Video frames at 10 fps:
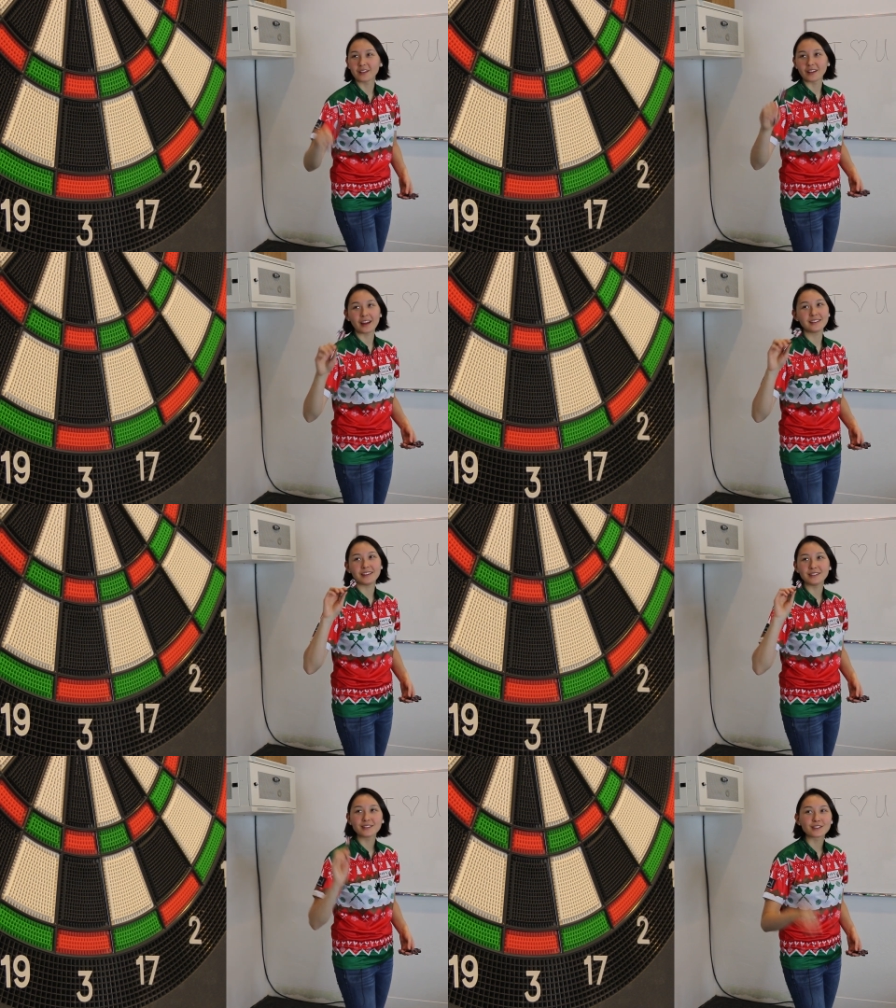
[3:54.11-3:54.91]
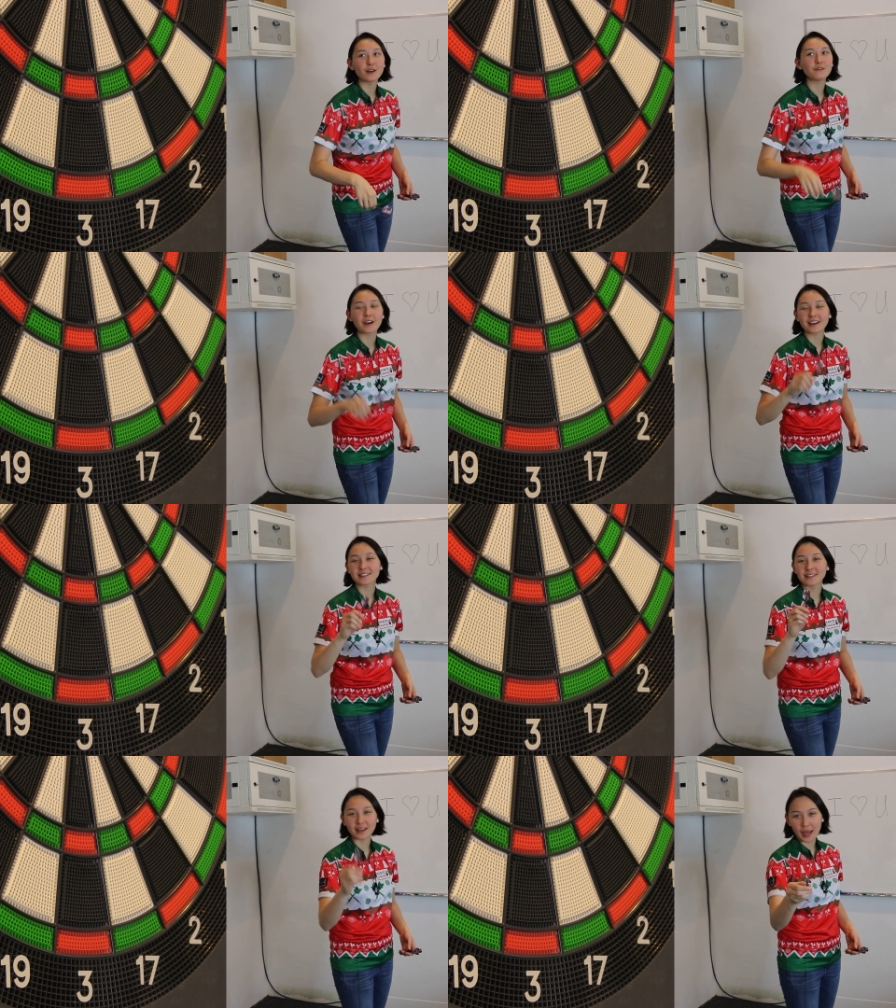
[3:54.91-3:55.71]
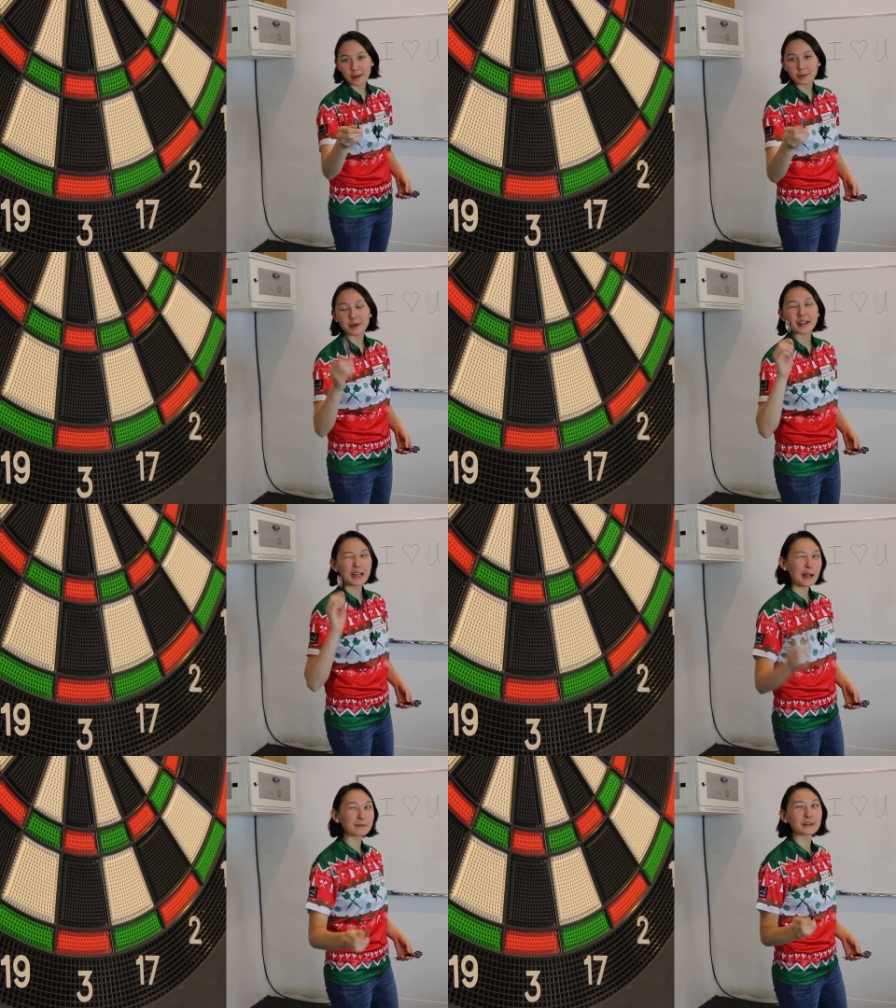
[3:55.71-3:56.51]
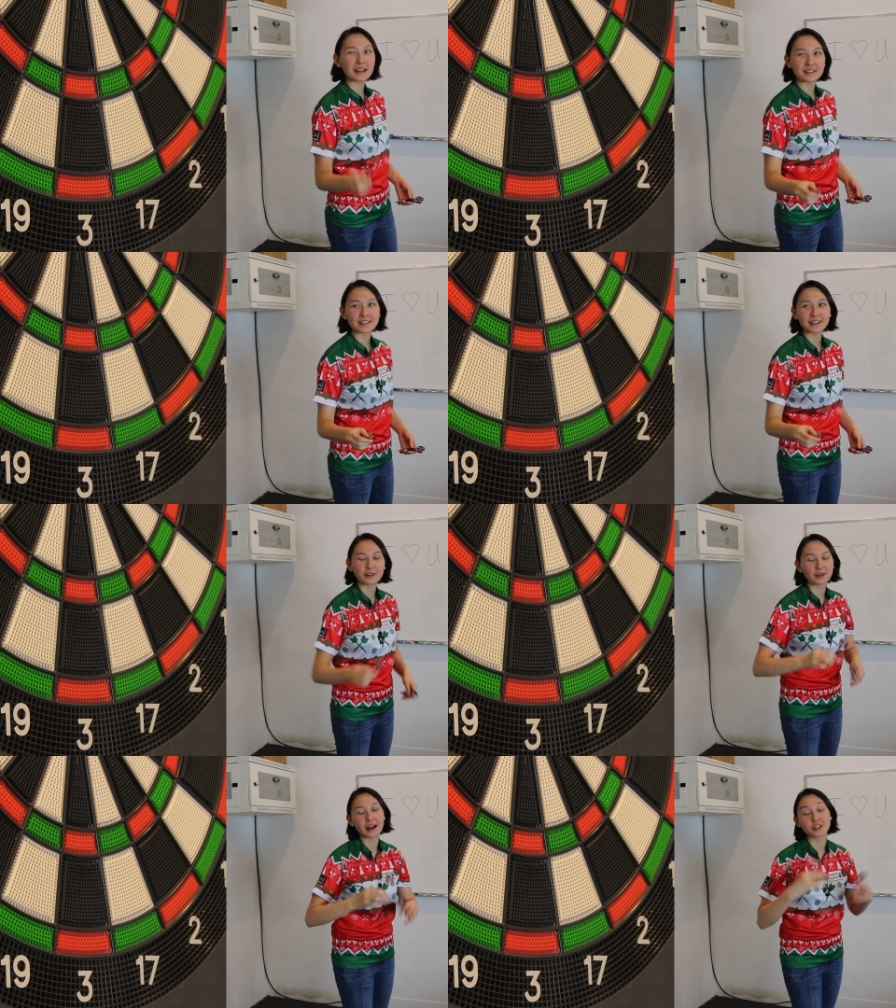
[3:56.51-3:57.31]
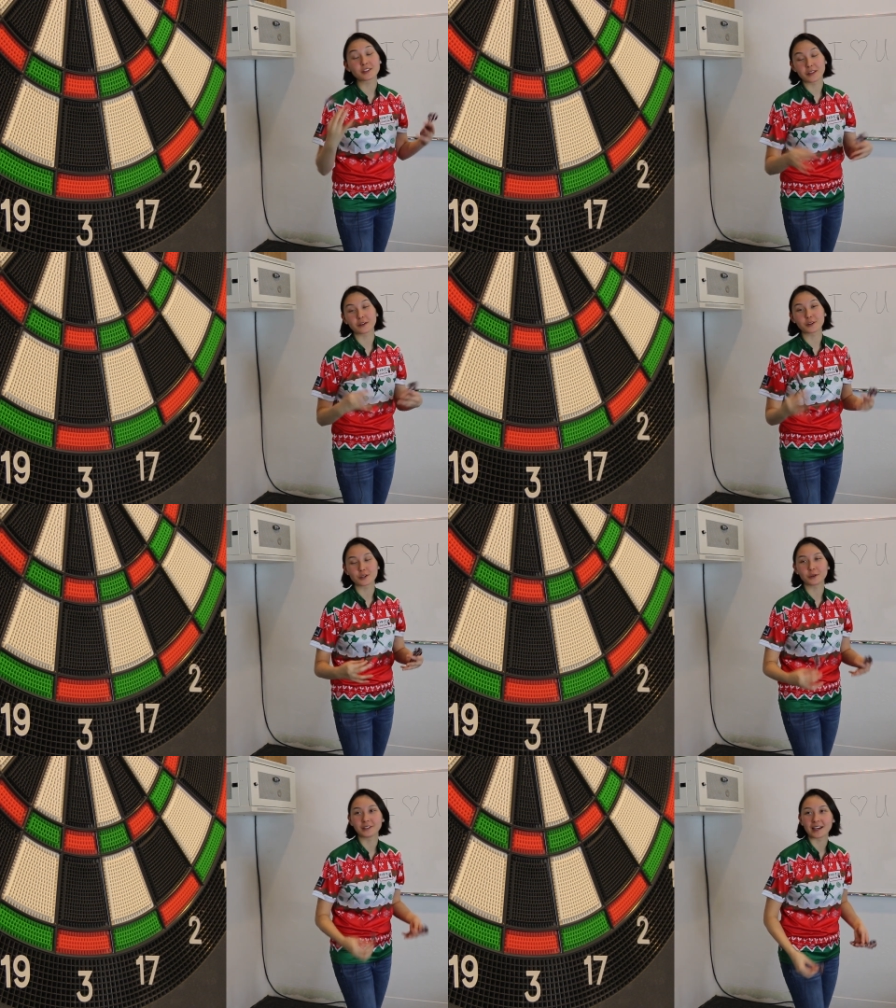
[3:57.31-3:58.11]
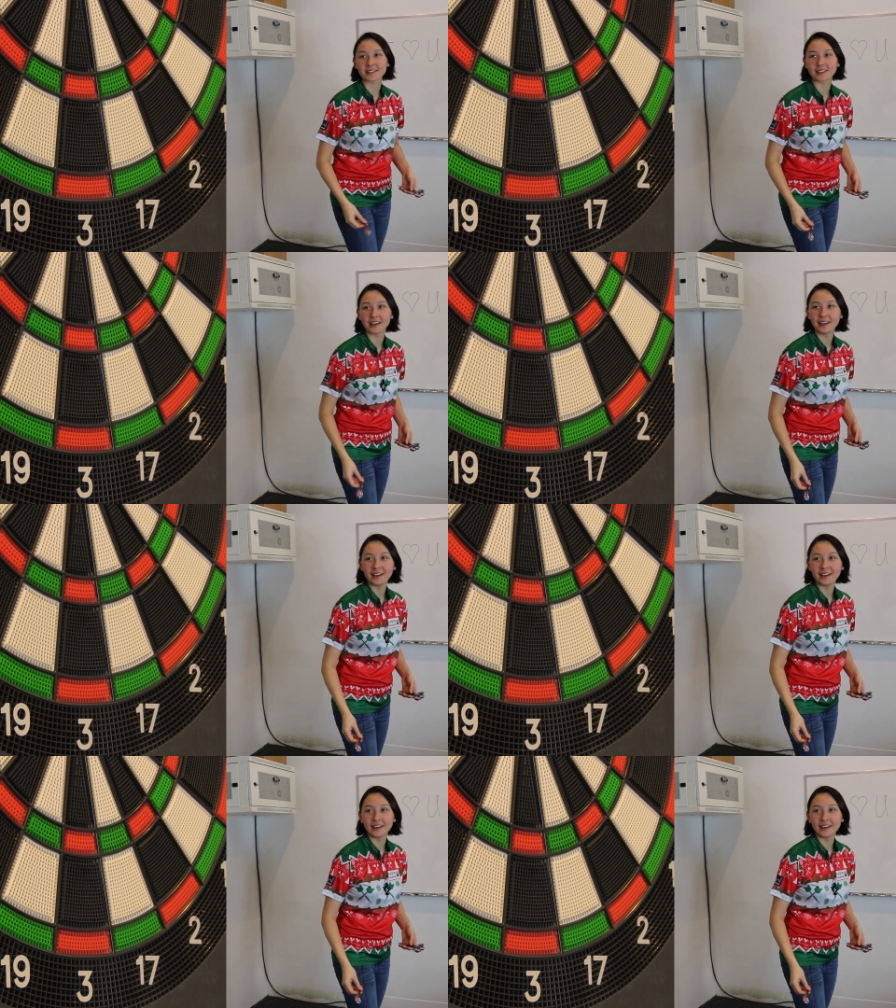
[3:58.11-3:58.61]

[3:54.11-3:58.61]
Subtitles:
to the 19 so fast and the cameraman never catches it, or I should say the control desk.